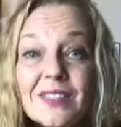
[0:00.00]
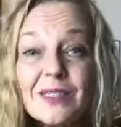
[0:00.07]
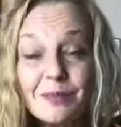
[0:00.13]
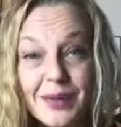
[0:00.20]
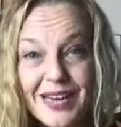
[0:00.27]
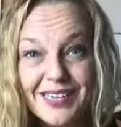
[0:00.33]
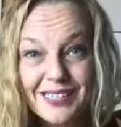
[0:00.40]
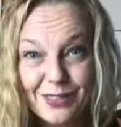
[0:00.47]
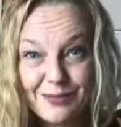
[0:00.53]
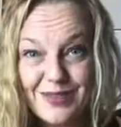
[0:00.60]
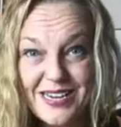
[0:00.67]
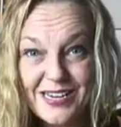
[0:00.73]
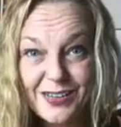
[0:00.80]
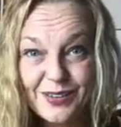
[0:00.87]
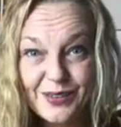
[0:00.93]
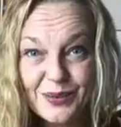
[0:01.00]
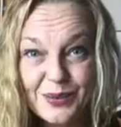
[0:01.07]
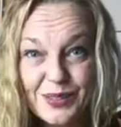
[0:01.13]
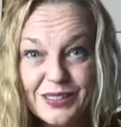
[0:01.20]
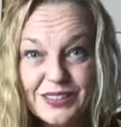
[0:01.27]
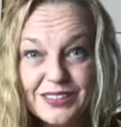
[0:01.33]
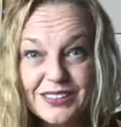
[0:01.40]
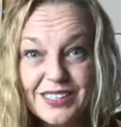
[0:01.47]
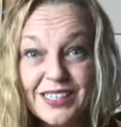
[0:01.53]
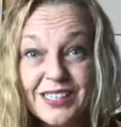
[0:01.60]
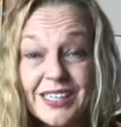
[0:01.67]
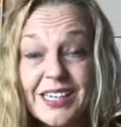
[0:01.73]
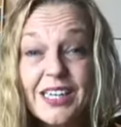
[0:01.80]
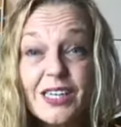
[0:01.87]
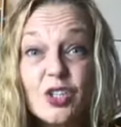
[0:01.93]
impact to make in the world,
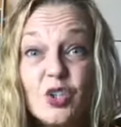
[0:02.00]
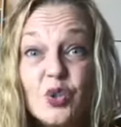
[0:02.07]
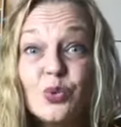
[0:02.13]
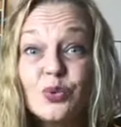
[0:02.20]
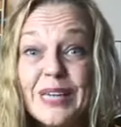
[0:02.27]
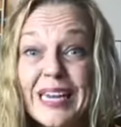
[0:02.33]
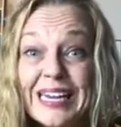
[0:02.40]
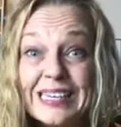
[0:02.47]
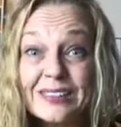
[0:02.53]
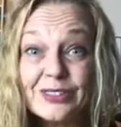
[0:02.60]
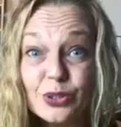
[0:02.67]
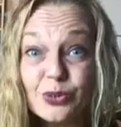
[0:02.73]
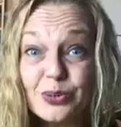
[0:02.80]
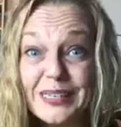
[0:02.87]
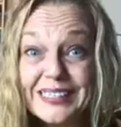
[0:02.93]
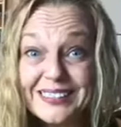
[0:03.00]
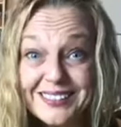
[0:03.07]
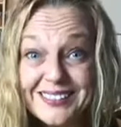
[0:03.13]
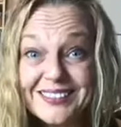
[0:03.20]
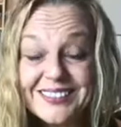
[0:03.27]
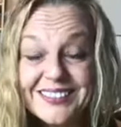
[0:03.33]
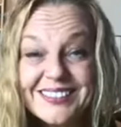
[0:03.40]
and you can do it.